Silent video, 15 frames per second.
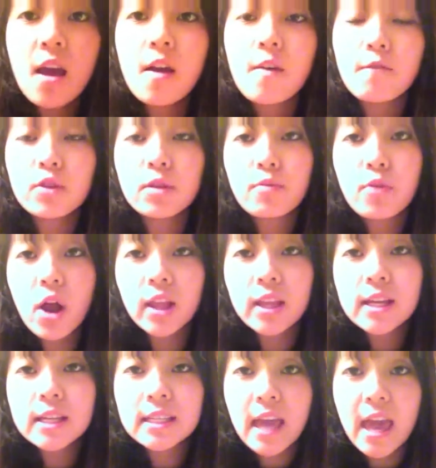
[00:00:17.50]
for the
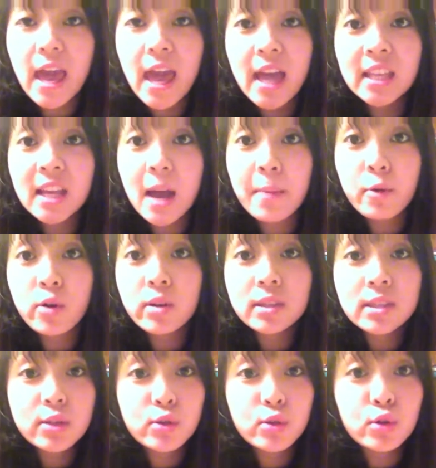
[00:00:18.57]
products, and I'm
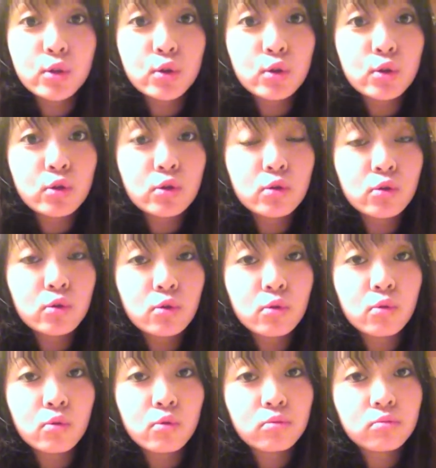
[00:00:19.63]
going
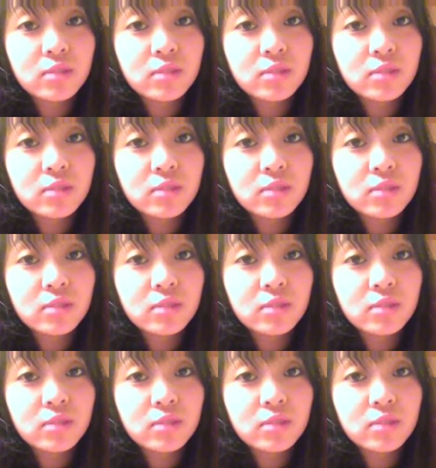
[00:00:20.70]
to